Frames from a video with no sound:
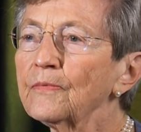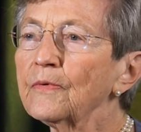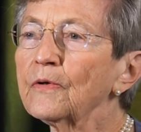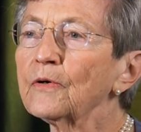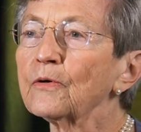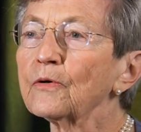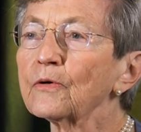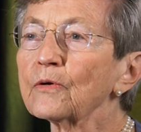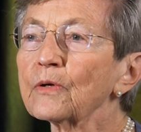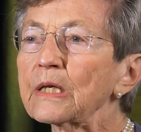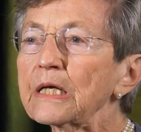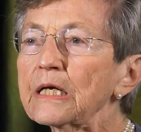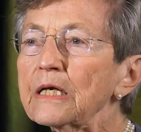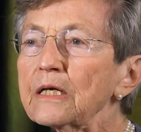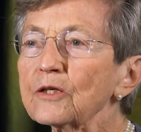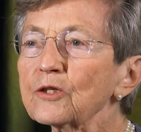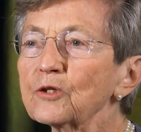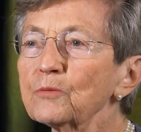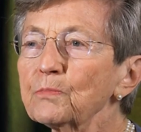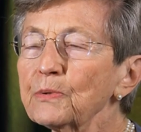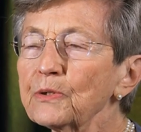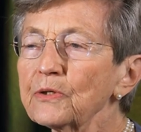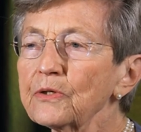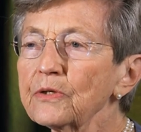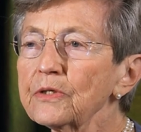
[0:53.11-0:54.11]
early
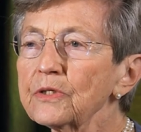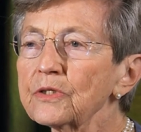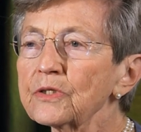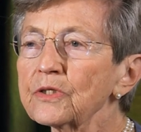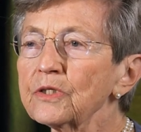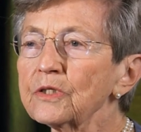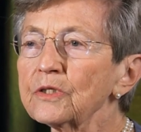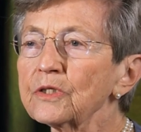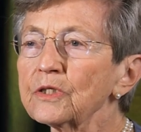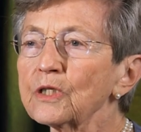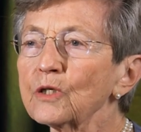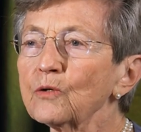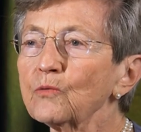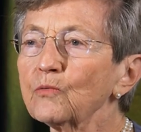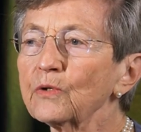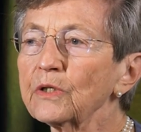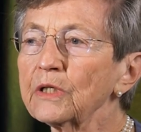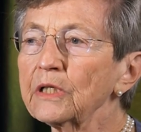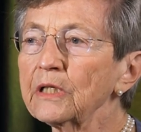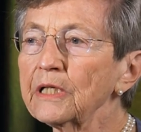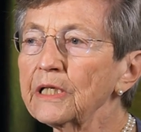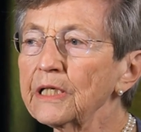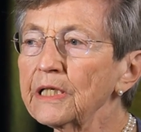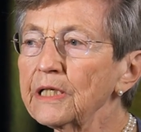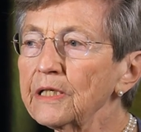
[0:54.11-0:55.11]
experiences that would
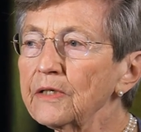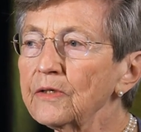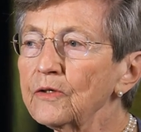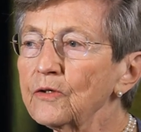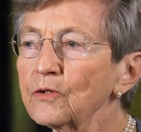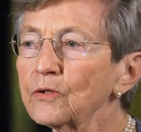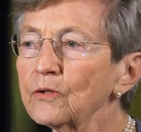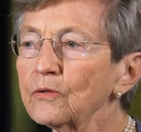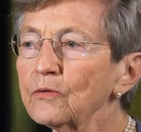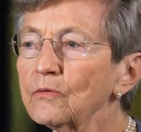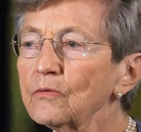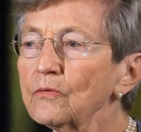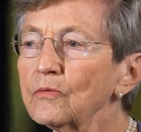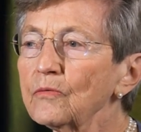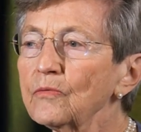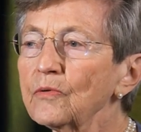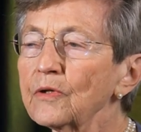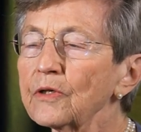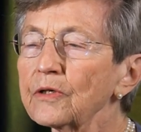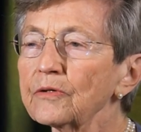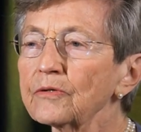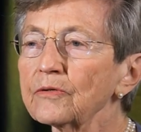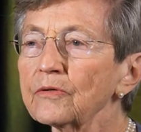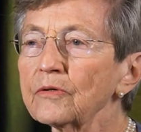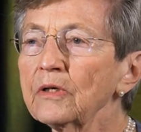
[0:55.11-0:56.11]
lead to
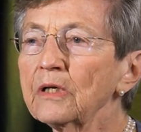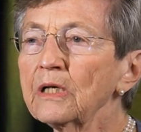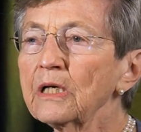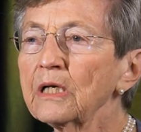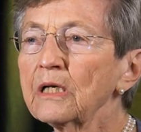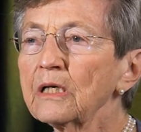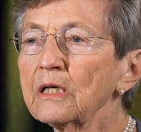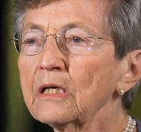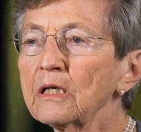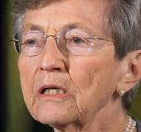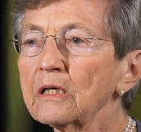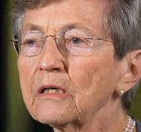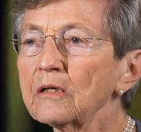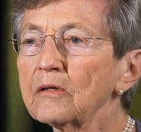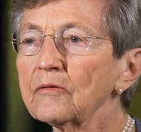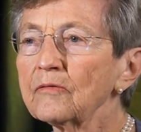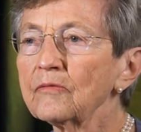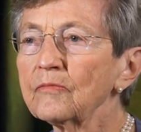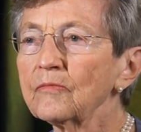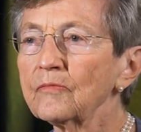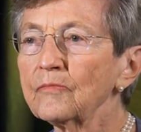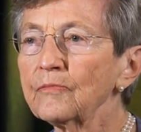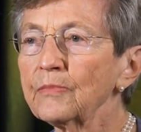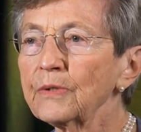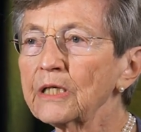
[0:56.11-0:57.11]
their uh,
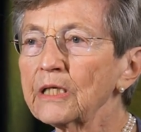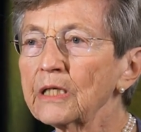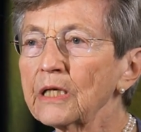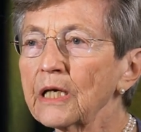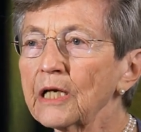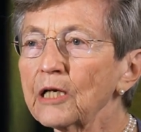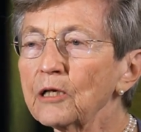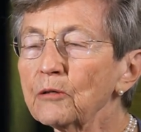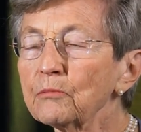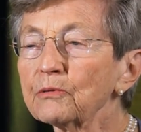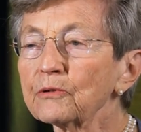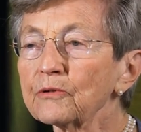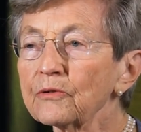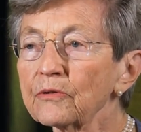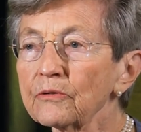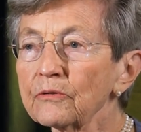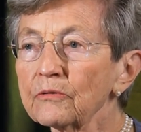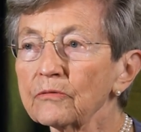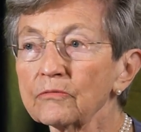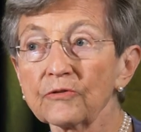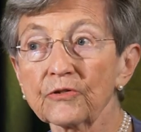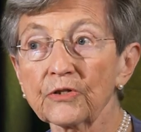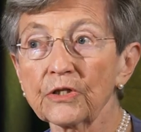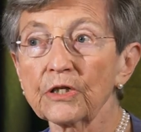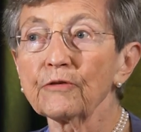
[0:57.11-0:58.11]
being able
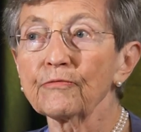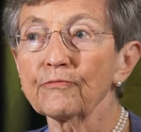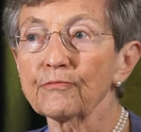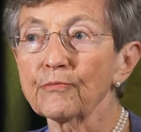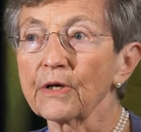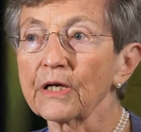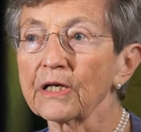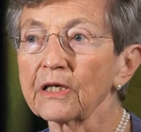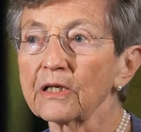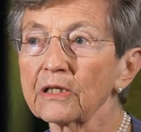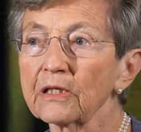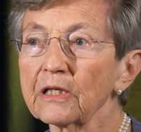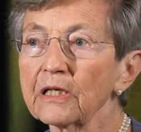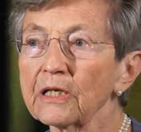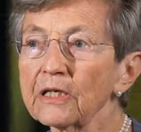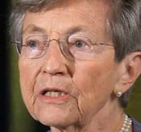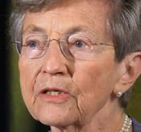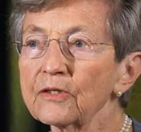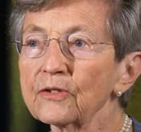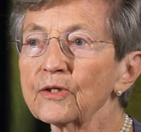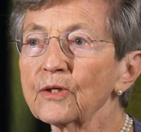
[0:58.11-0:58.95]
to self-regulate.